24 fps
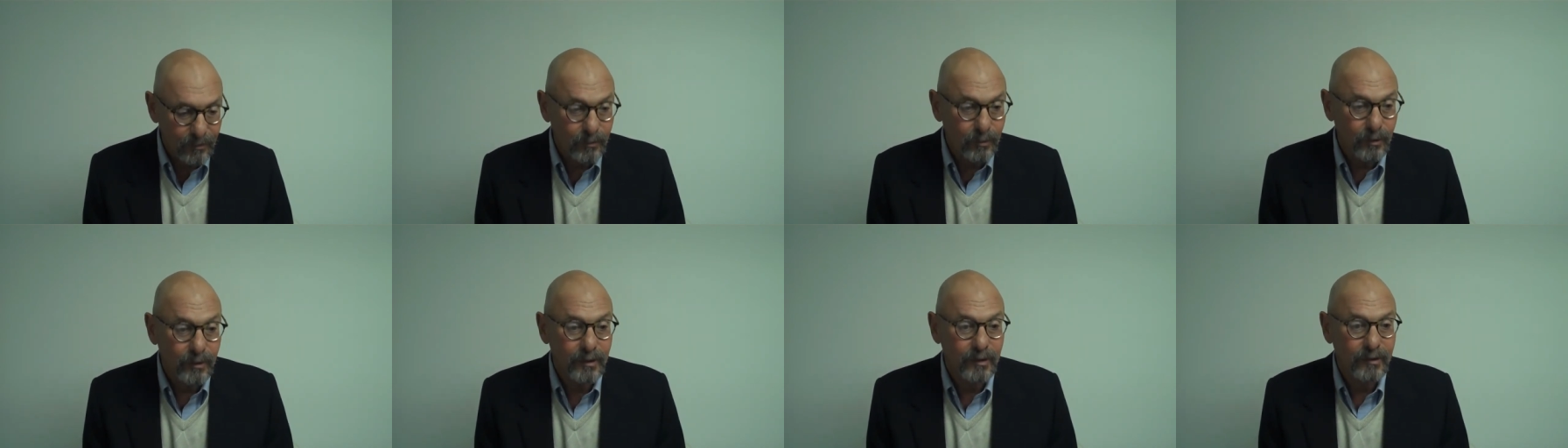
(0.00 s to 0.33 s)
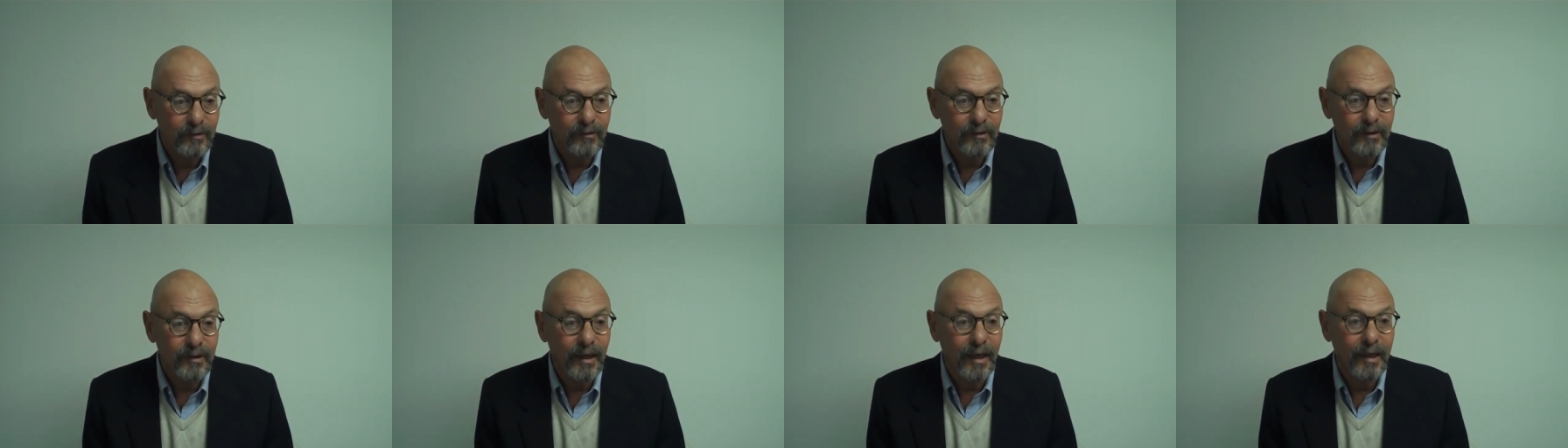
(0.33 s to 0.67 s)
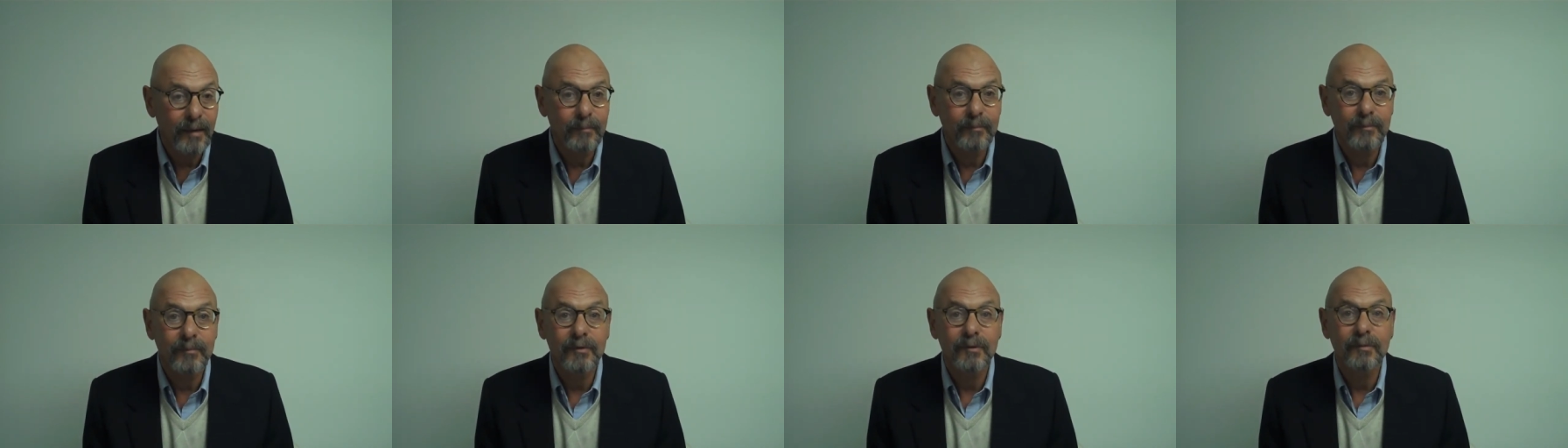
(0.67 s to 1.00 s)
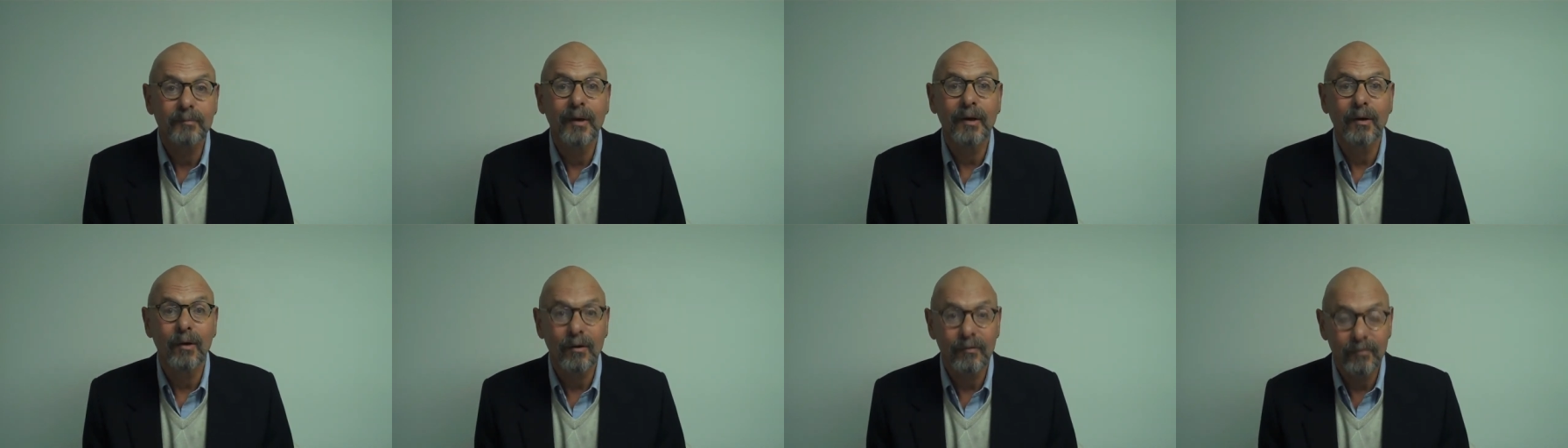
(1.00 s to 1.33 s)
Lourdes came to
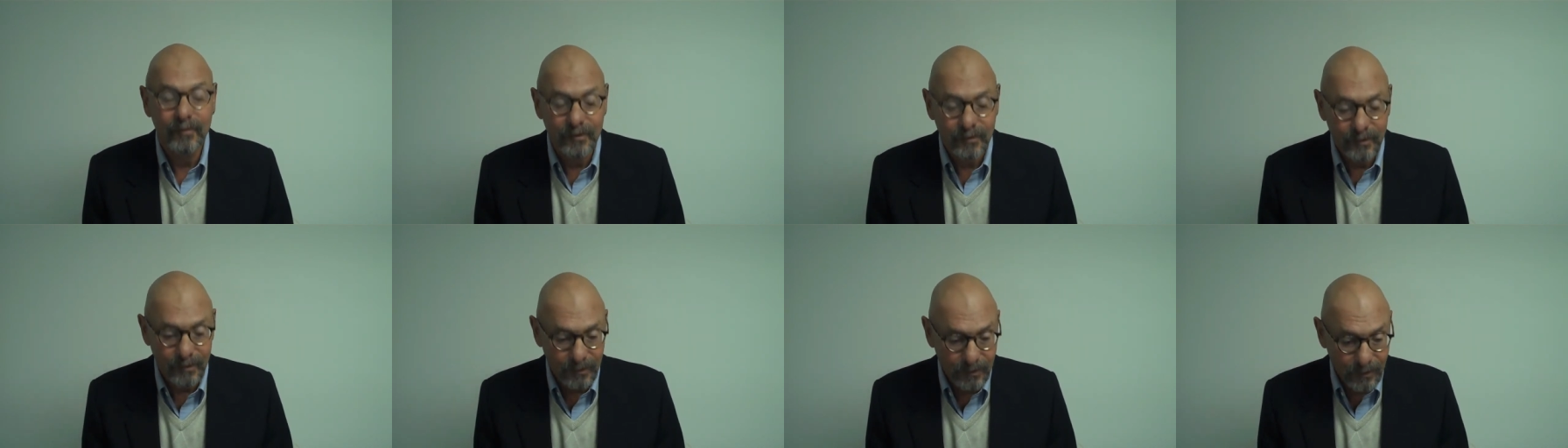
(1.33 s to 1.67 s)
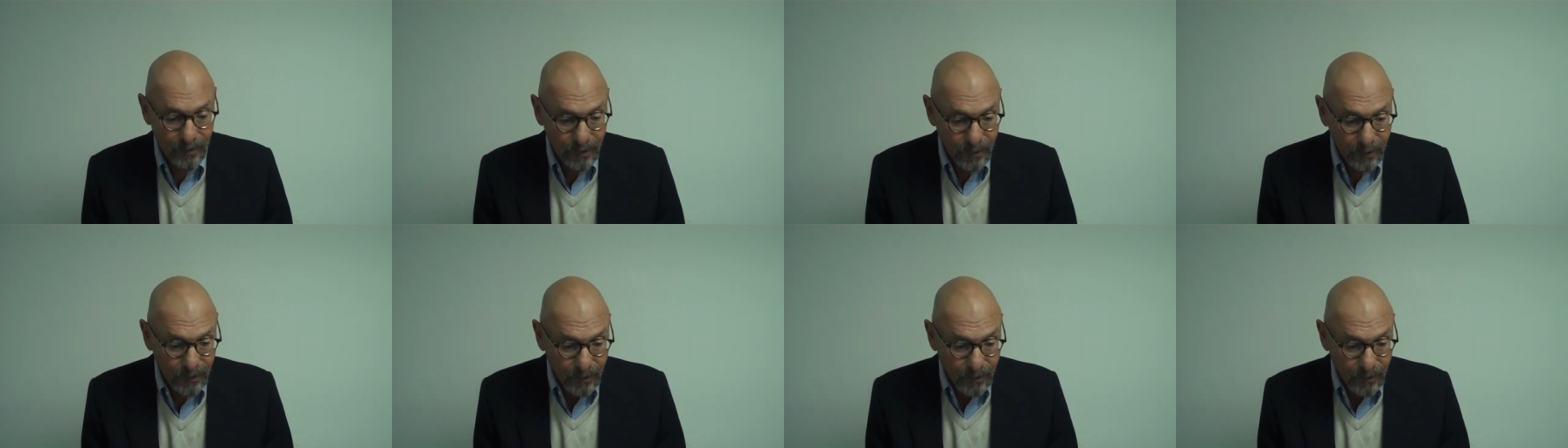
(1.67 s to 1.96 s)
my office and